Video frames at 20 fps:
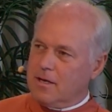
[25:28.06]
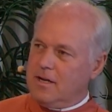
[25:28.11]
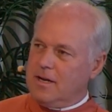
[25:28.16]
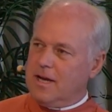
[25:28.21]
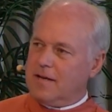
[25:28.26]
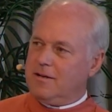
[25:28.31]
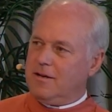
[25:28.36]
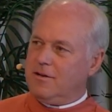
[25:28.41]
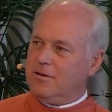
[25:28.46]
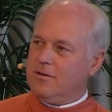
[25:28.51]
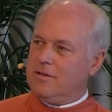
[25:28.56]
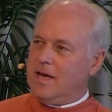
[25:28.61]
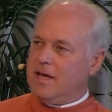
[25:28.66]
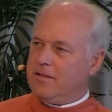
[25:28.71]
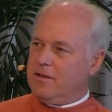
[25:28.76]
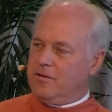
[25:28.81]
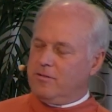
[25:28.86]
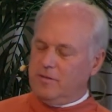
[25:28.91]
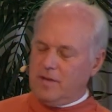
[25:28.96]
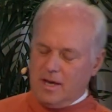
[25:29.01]
connected to
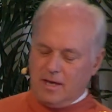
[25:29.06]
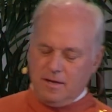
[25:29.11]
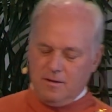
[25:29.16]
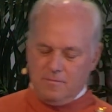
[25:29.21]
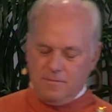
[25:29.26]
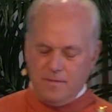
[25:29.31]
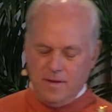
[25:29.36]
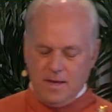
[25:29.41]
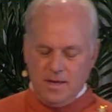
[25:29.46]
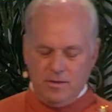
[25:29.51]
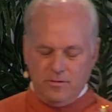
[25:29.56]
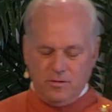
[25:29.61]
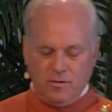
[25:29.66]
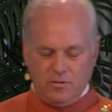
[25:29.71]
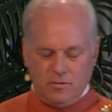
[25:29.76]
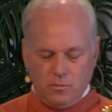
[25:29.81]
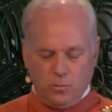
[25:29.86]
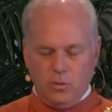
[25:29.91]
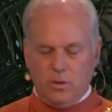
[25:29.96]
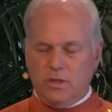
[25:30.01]
that, the second phase
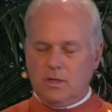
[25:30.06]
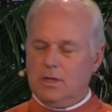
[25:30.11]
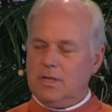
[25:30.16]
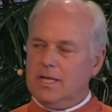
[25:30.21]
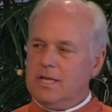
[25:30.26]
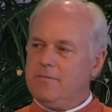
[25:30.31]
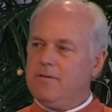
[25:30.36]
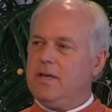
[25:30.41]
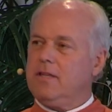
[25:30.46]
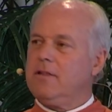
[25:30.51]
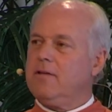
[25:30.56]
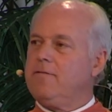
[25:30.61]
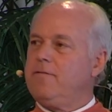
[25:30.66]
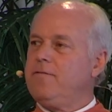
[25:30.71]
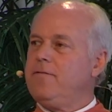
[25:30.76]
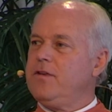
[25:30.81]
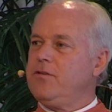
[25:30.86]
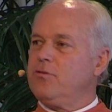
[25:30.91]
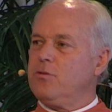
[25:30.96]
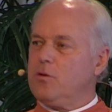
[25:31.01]
is when leaving the
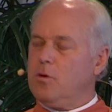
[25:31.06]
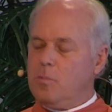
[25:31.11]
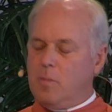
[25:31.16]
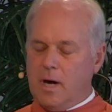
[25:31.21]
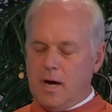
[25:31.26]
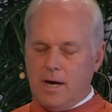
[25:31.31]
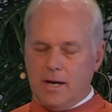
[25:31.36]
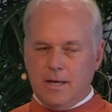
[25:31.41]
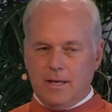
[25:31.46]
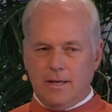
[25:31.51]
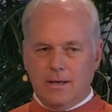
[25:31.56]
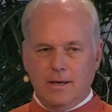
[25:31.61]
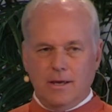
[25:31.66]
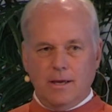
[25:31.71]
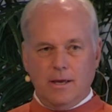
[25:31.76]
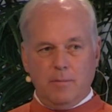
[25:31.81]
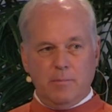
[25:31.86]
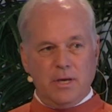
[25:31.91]
physical body